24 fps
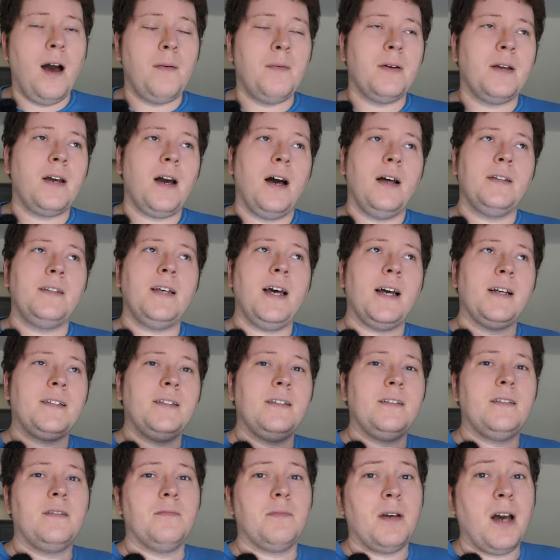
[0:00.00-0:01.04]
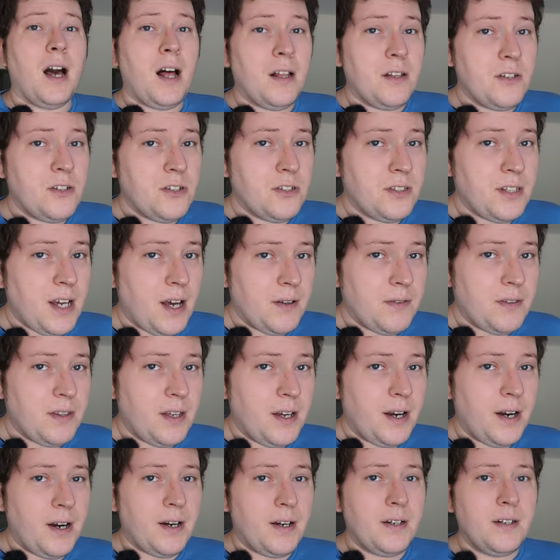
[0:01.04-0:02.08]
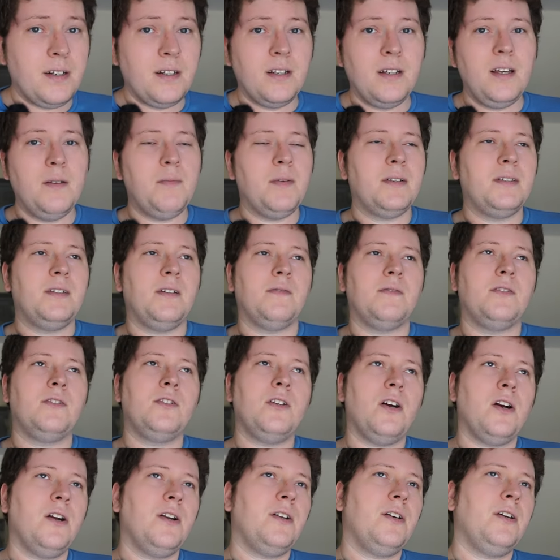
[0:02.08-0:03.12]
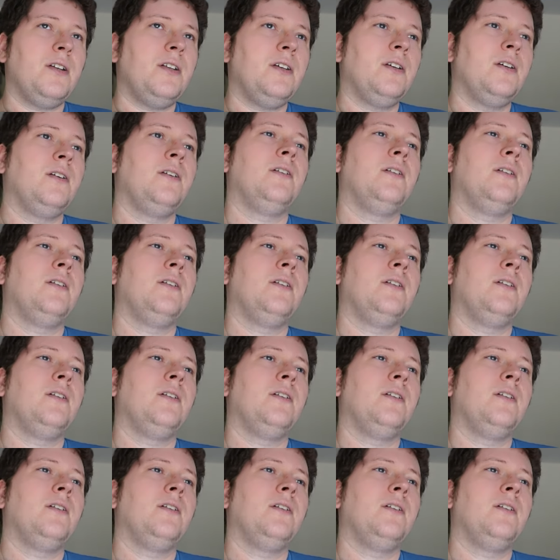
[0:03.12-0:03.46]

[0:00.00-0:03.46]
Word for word: I've been contacting some colleges out there, get myself started,